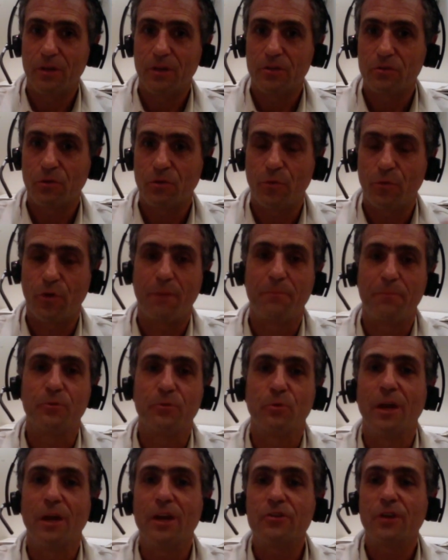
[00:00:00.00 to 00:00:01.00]
So the
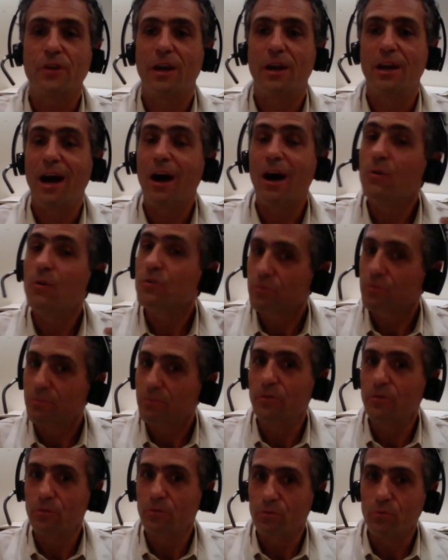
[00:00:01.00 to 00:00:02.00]
recapitulation allows
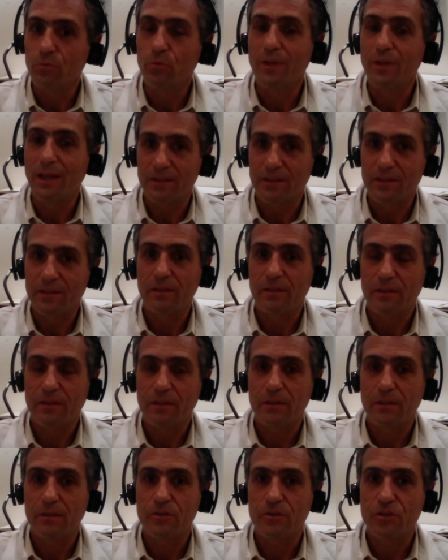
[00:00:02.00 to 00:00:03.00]
me to do that
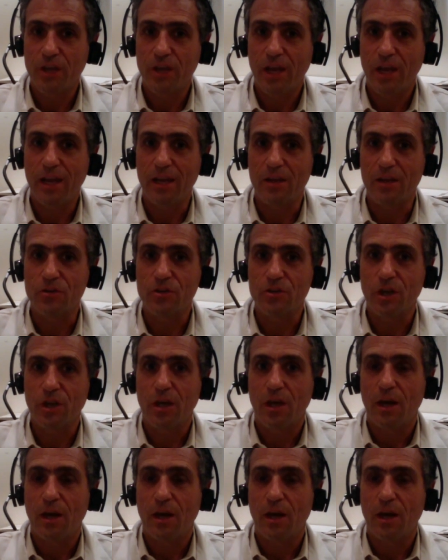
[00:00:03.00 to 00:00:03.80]
change